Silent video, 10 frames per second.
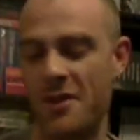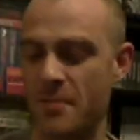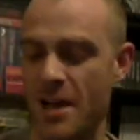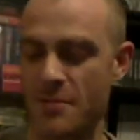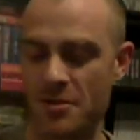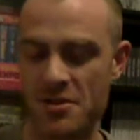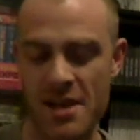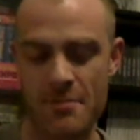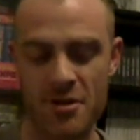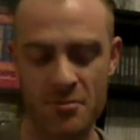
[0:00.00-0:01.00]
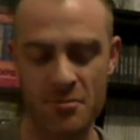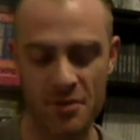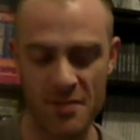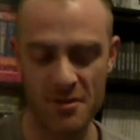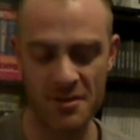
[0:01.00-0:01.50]
It is made by the same
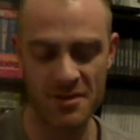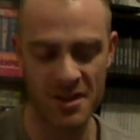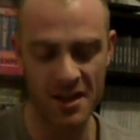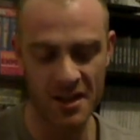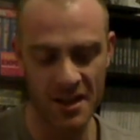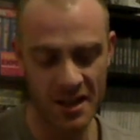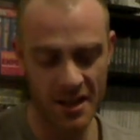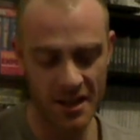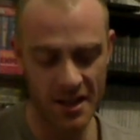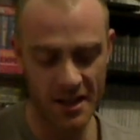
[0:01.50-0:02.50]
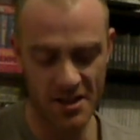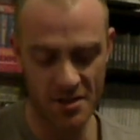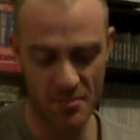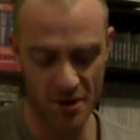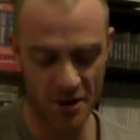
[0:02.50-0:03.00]
company, but it is
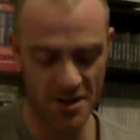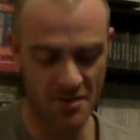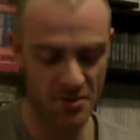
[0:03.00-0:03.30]
surprising.